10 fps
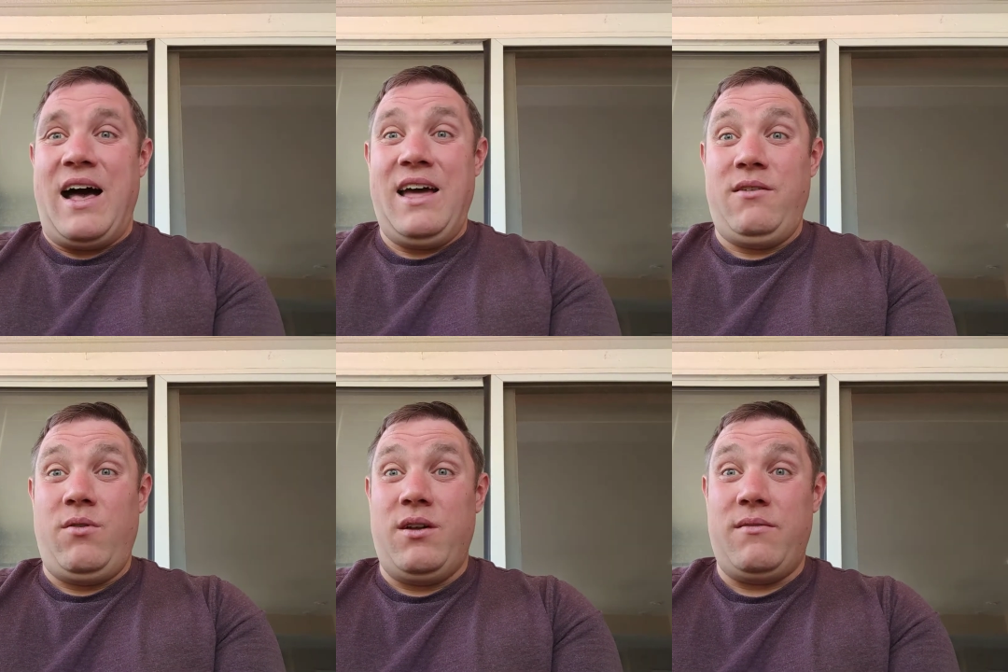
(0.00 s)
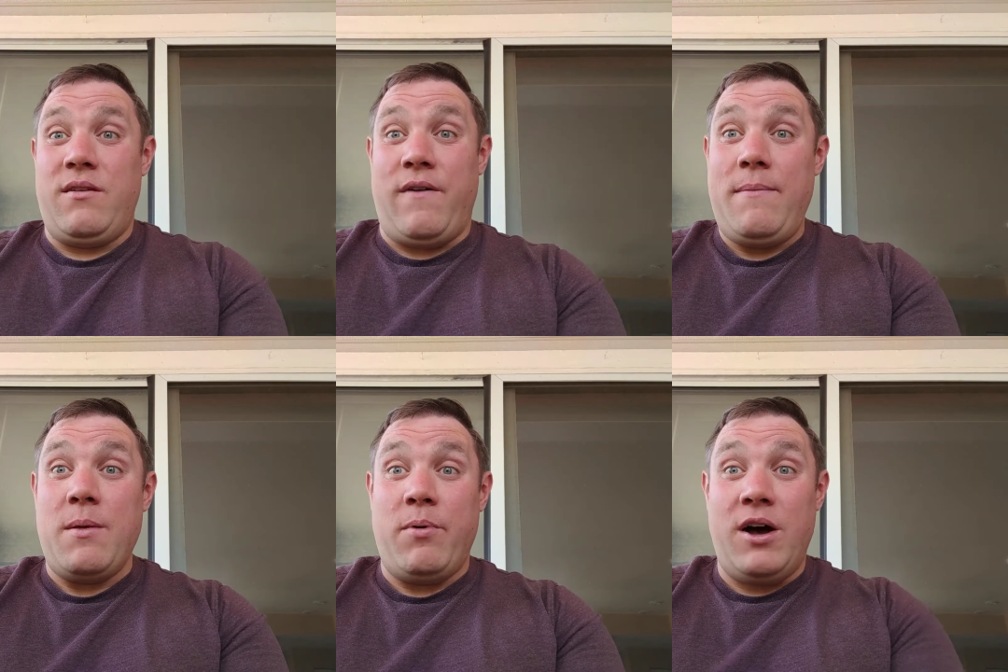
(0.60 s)
I don't want to, if
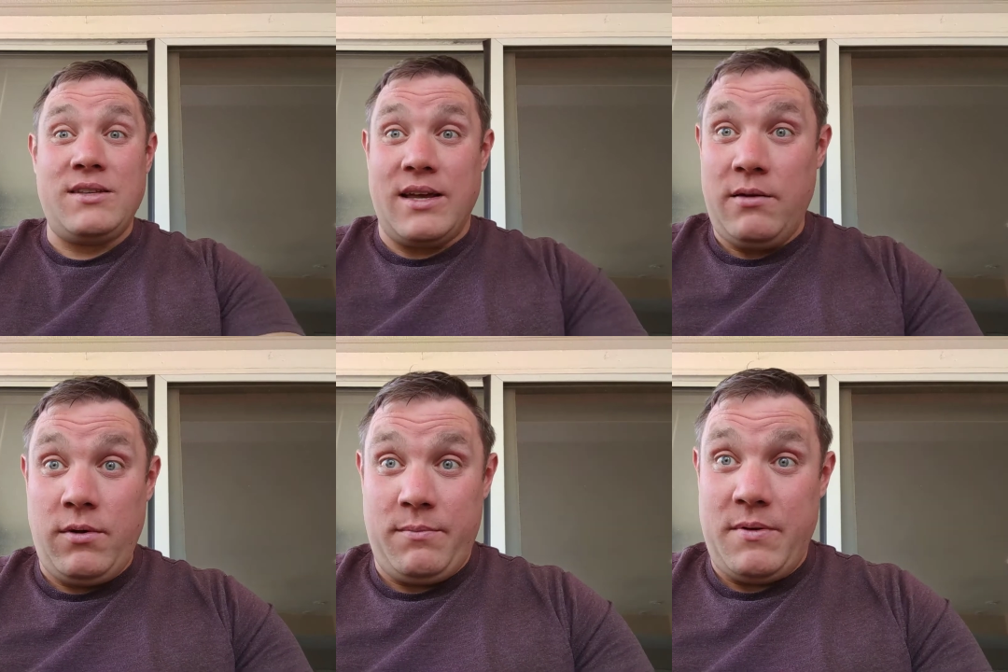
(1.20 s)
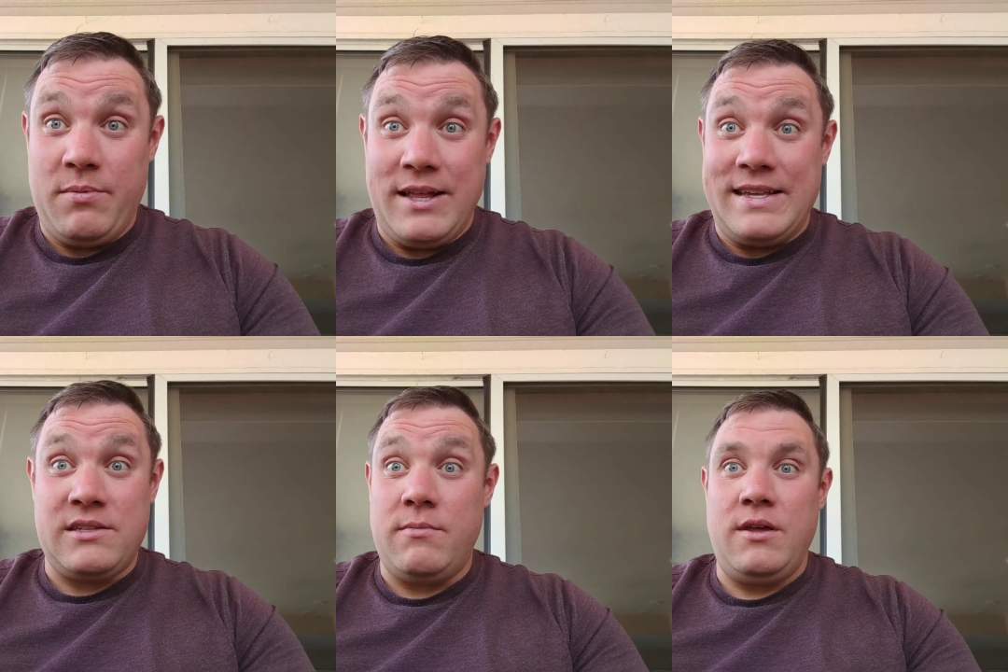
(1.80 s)
I'm the boss, I don't want people
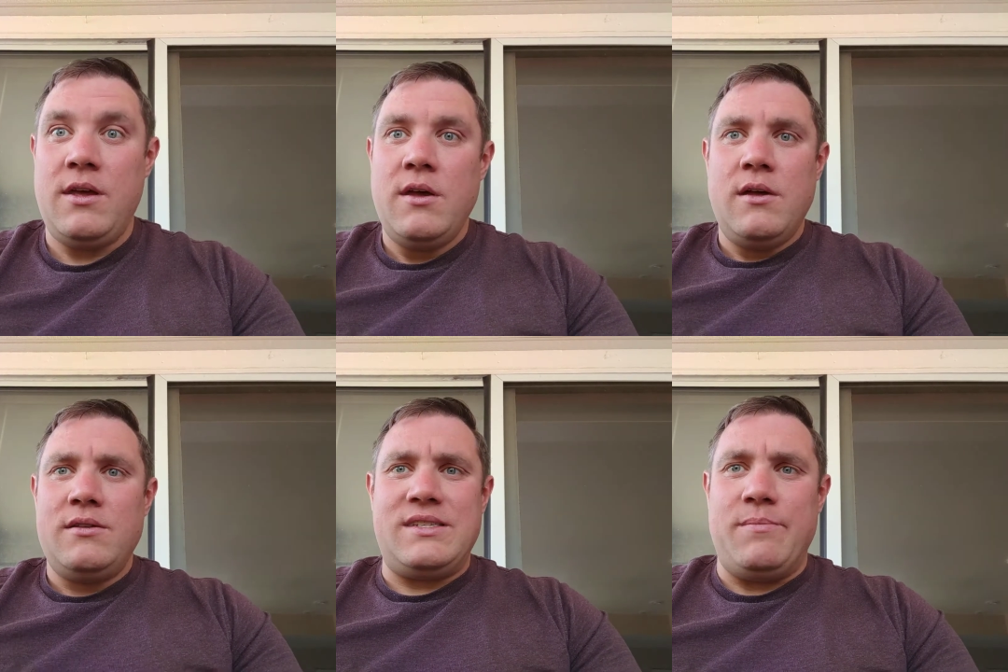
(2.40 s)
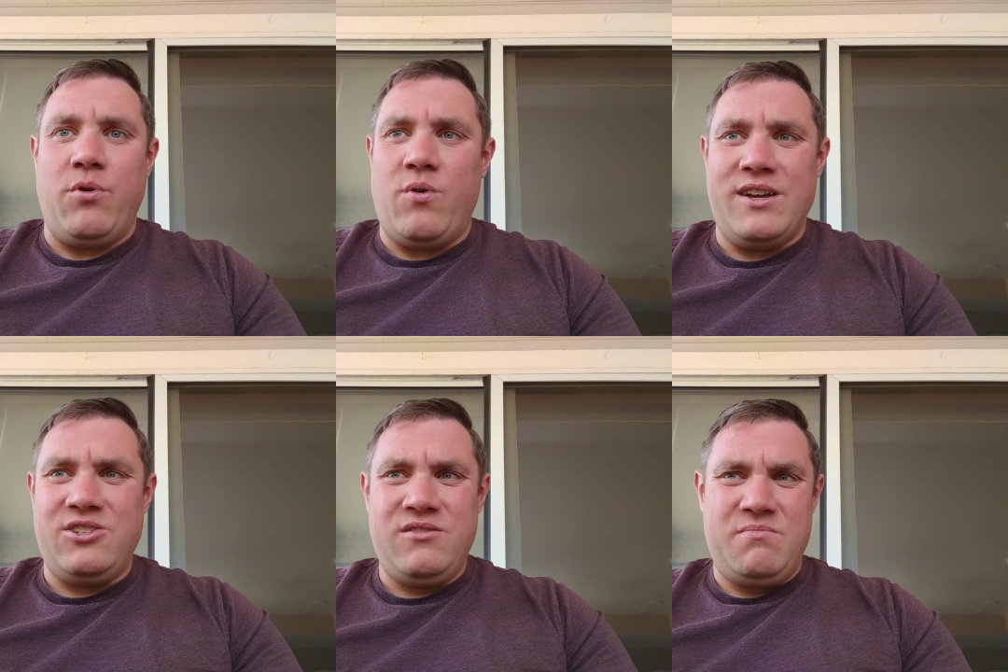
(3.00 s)
asking me simple
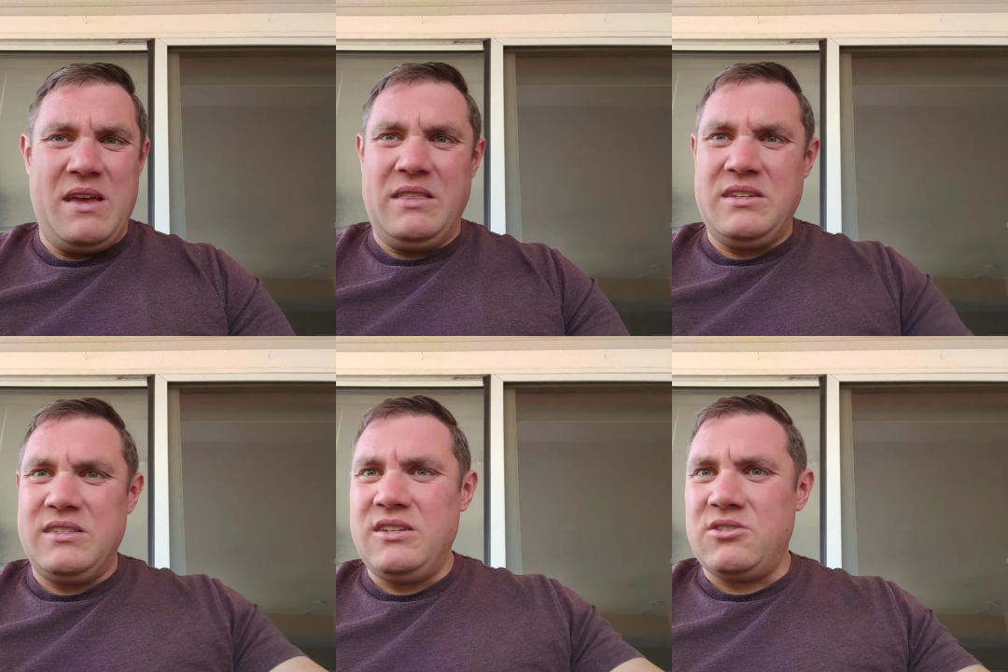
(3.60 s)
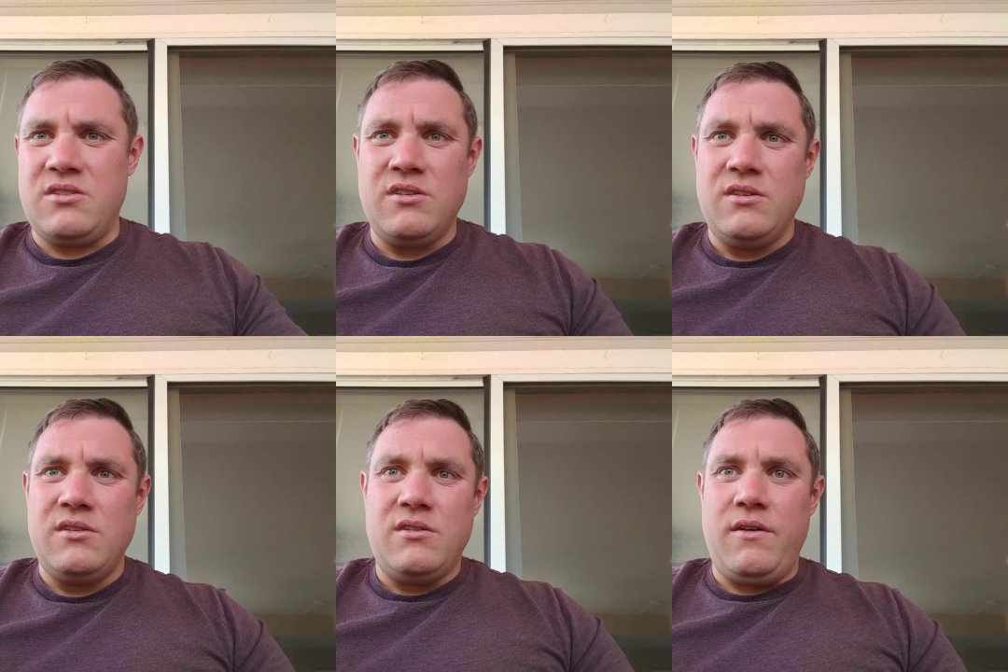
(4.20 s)
questions. Make the decision.
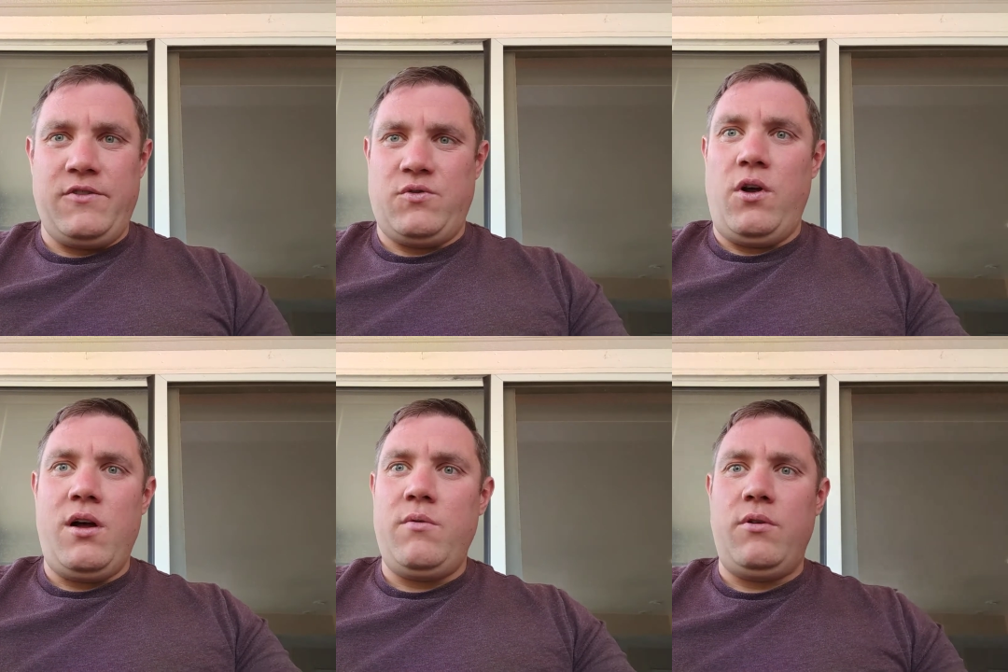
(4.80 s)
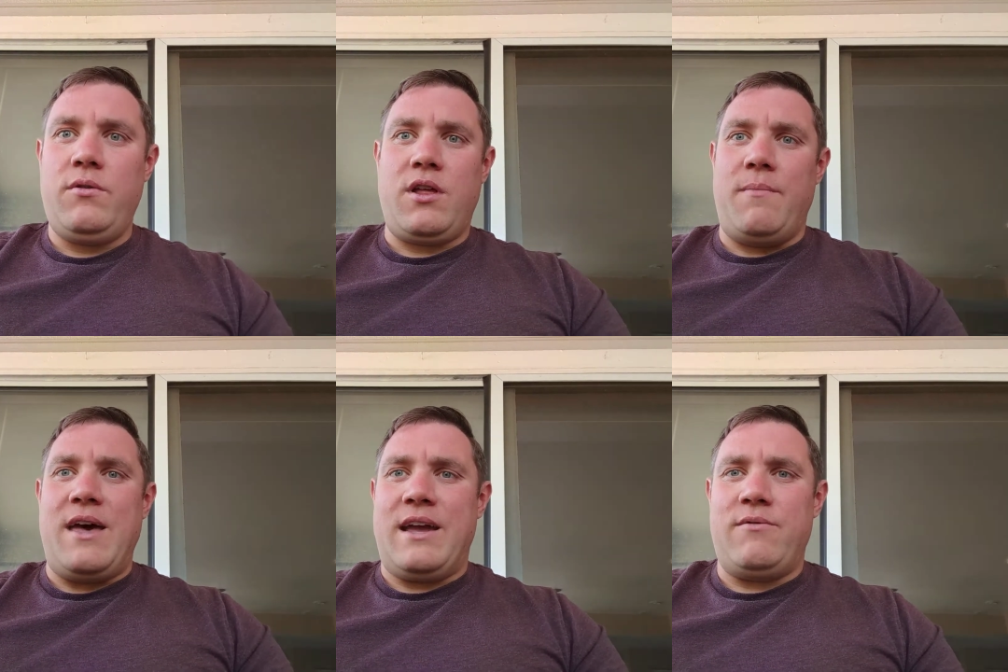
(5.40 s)
If it's wrong, we'll
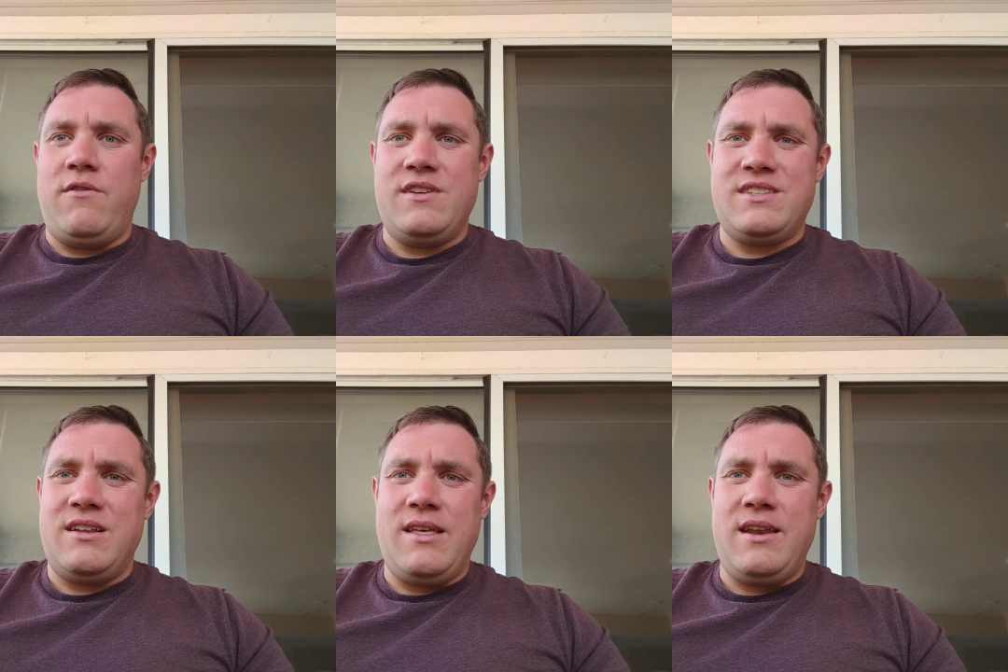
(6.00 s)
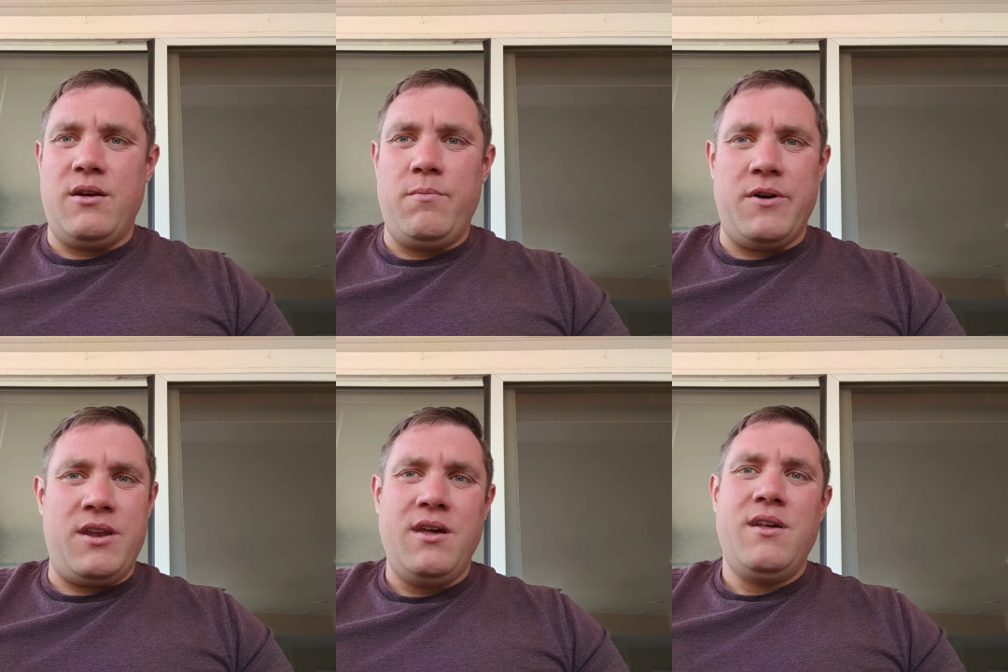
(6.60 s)
come back and revisit it later,
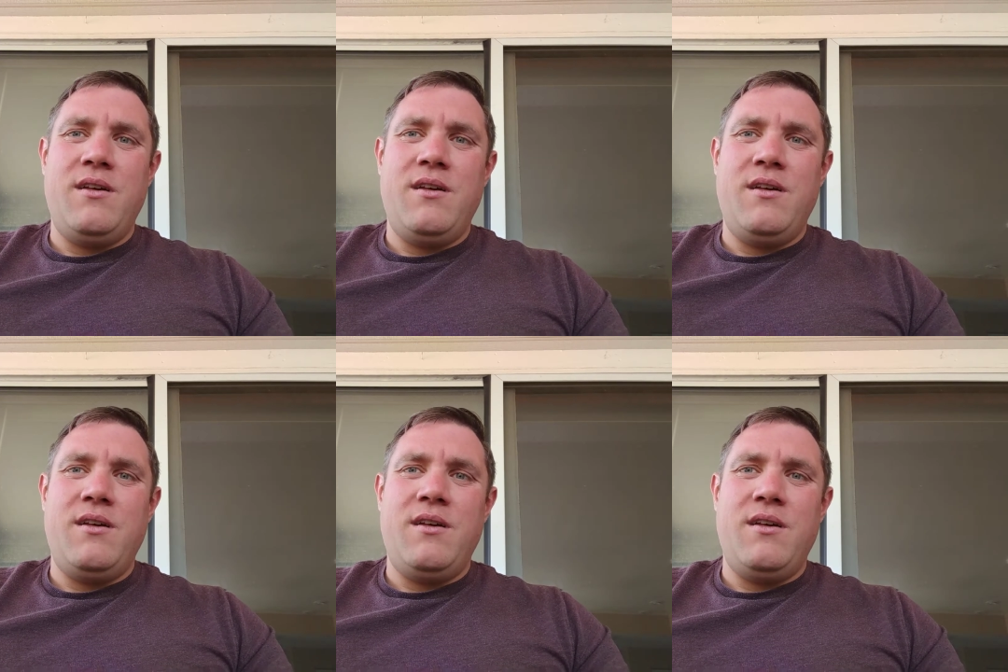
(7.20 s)
but